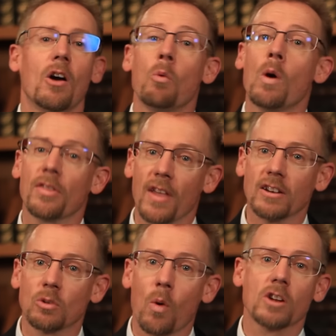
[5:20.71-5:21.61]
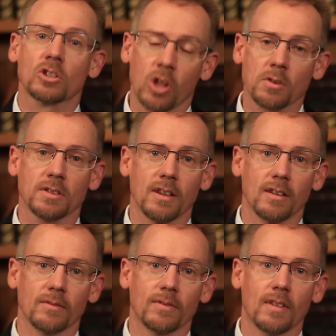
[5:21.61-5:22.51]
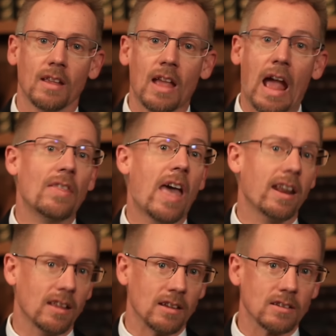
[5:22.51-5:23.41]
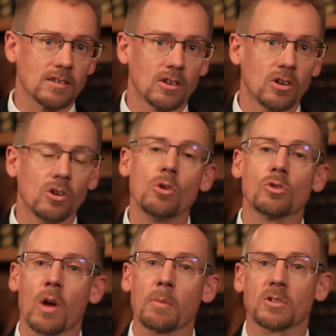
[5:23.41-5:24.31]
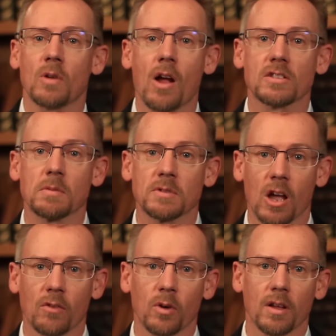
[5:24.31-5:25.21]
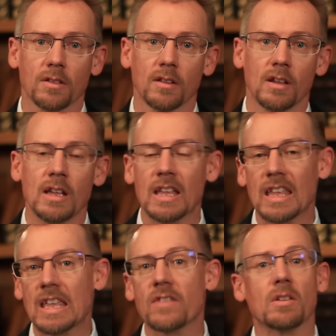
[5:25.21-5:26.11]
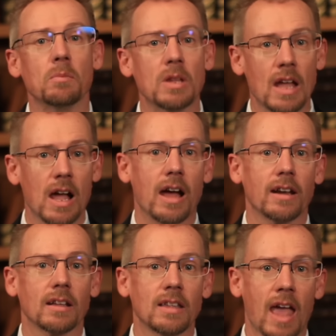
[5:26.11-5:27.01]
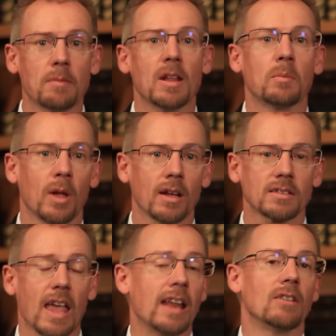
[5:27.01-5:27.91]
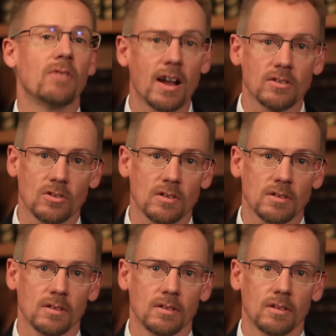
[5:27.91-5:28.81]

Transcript: One thing to watch closely, and that is who Trump surrounds himself with, even beyond cabinet picks and advisors?